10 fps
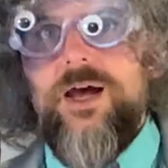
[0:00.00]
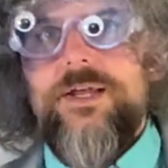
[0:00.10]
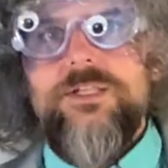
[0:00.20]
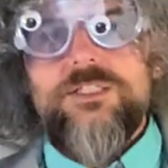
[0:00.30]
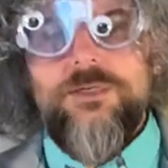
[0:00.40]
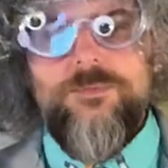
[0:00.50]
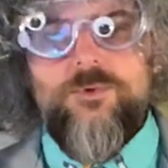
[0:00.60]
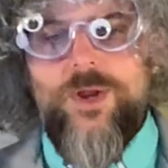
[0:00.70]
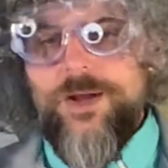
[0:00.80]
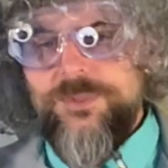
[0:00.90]
I need some
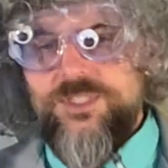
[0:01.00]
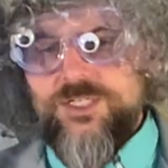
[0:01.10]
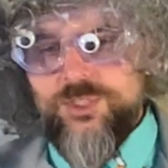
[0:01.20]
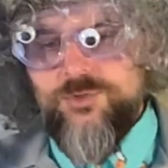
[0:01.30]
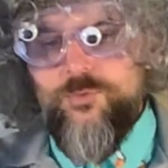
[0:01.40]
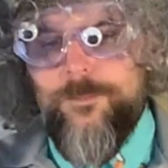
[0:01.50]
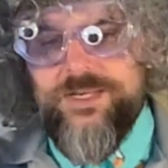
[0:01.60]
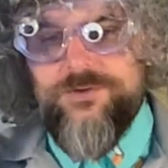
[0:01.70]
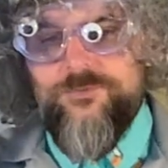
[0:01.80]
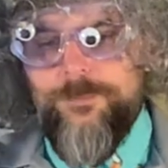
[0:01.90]
recommendations for
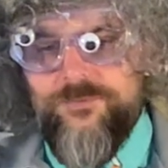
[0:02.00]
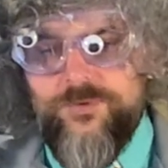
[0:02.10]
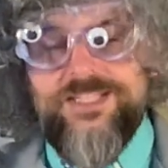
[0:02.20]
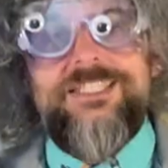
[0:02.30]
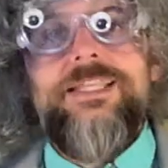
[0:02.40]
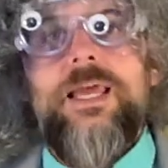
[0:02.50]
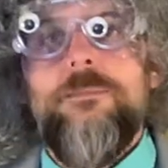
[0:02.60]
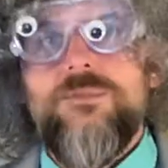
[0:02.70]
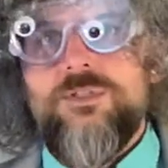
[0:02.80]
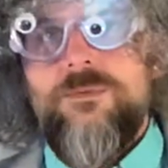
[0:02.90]
my friends'
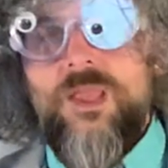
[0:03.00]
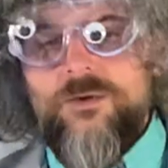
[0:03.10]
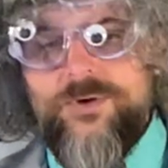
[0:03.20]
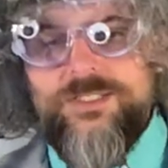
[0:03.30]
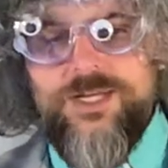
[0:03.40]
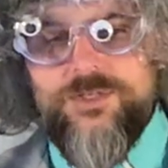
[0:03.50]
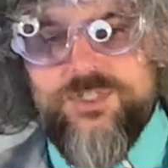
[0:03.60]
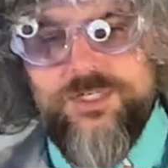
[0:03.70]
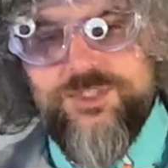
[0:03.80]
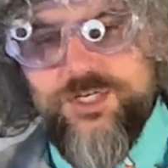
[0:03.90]
names. Right now they
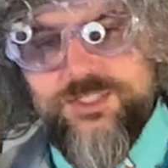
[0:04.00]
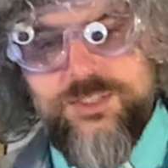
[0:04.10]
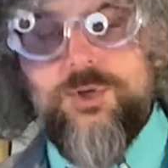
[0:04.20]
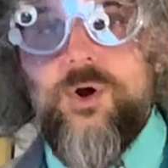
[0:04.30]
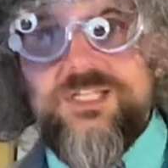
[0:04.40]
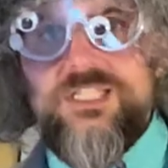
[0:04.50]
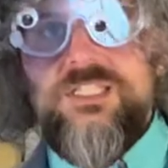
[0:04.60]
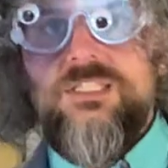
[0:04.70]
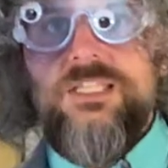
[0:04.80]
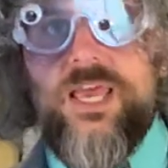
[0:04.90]
are just,
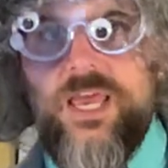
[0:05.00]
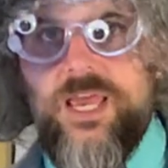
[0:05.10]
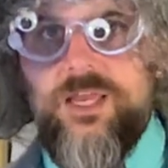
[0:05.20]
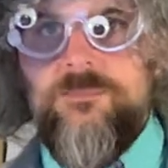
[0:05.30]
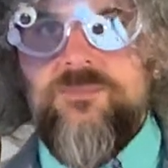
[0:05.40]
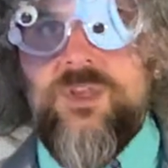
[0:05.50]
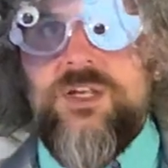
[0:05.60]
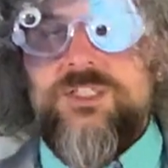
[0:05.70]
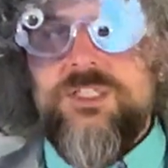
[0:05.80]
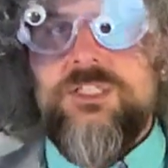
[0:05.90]
assistant A and
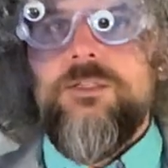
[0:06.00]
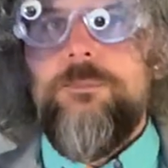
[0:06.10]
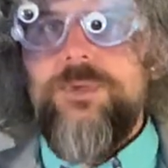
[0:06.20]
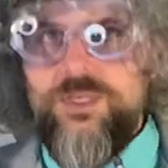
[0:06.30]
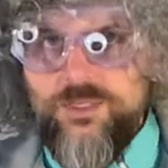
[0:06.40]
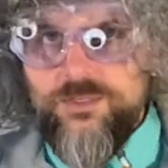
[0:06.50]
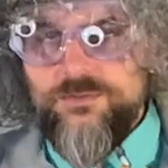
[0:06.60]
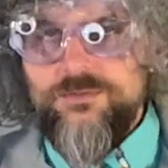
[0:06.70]
assistant B.